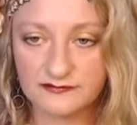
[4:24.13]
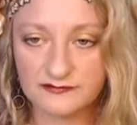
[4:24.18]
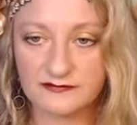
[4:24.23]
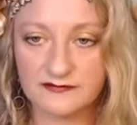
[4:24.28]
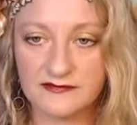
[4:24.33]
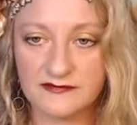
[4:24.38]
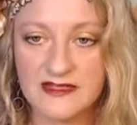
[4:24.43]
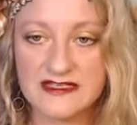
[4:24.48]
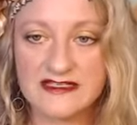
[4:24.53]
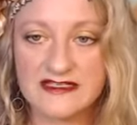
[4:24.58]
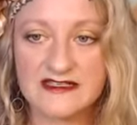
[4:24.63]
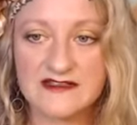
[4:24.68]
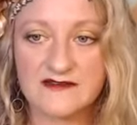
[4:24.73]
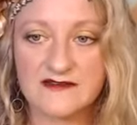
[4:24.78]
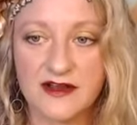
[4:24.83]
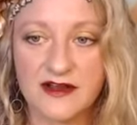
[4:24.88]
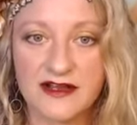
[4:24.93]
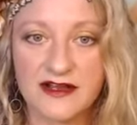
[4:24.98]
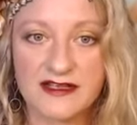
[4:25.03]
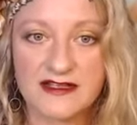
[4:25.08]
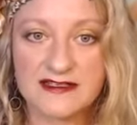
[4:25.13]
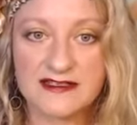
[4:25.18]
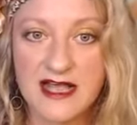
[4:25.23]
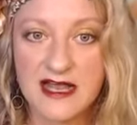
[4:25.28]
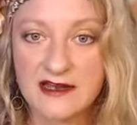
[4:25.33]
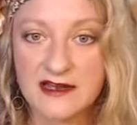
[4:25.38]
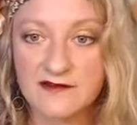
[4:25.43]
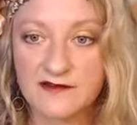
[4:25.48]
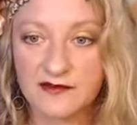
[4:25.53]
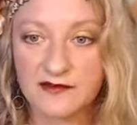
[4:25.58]
this is very
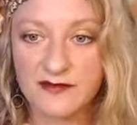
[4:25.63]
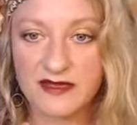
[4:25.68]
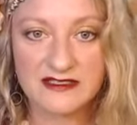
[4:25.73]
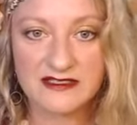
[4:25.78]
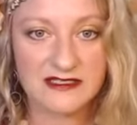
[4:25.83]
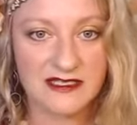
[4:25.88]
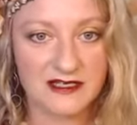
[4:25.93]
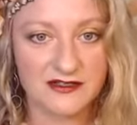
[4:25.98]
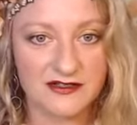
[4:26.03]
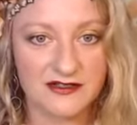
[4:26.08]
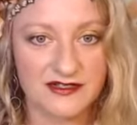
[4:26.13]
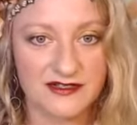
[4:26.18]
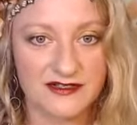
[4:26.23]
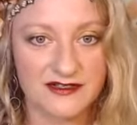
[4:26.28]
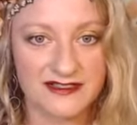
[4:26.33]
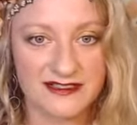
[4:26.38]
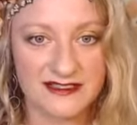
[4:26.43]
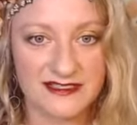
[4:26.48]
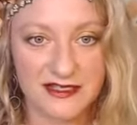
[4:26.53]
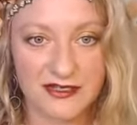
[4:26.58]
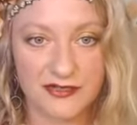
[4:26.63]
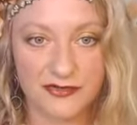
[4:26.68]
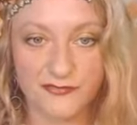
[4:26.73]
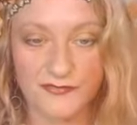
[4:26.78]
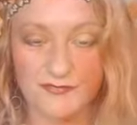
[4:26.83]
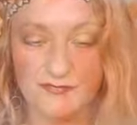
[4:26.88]
exciting for me to introduce to you.